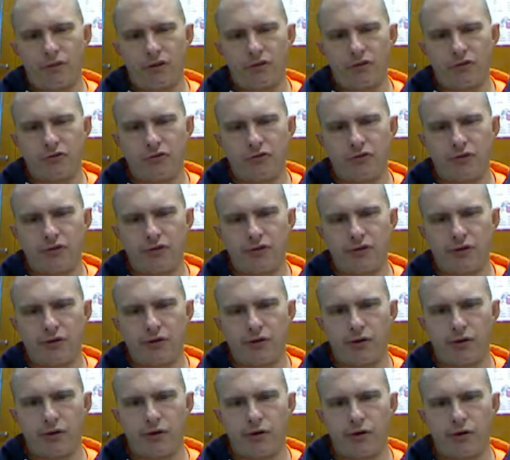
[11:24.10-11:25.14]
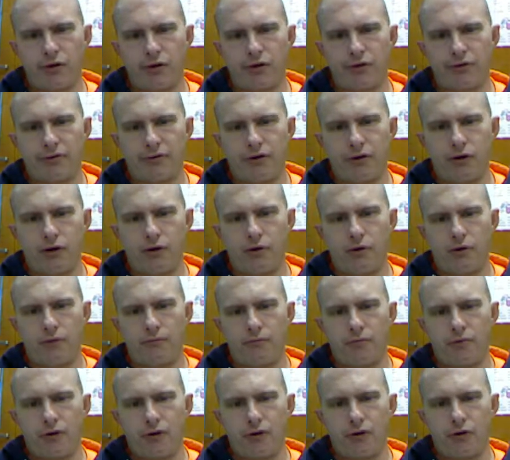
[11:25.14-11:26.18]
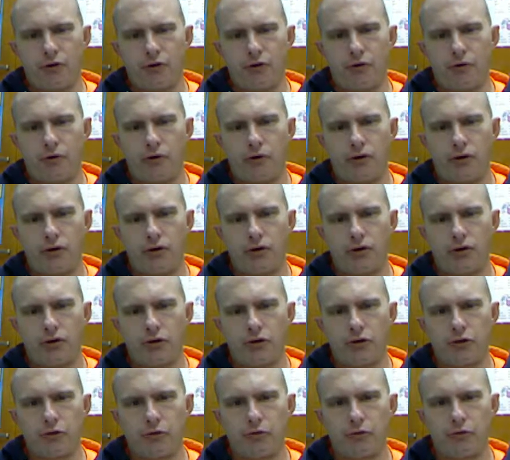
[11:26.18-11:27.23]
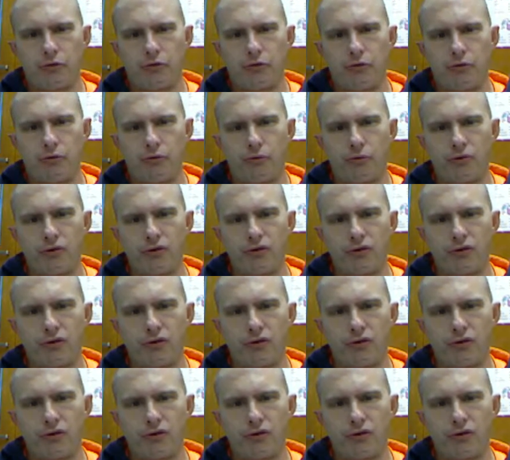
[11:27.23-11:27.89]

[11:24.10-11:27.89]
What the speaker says: Just thinking here, because I know I'm kind of going through.